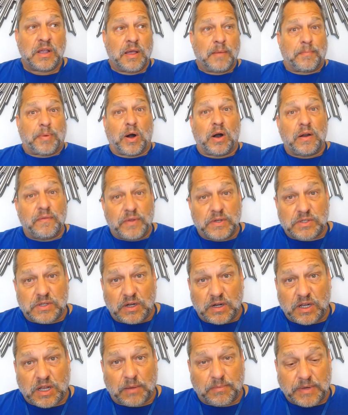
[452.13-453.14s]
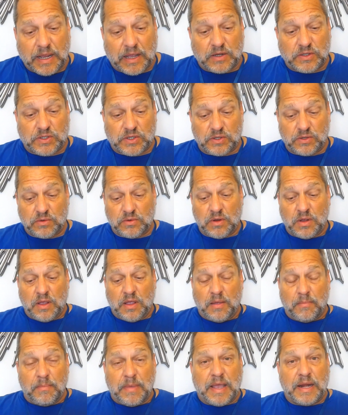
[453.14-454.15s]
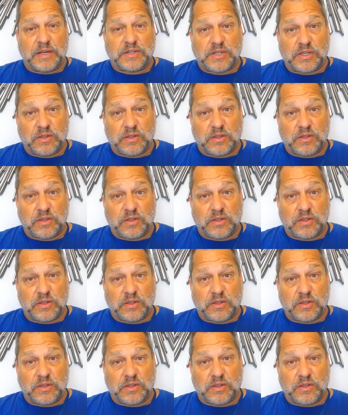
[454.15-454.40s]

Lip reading: part of it's going to come down to managing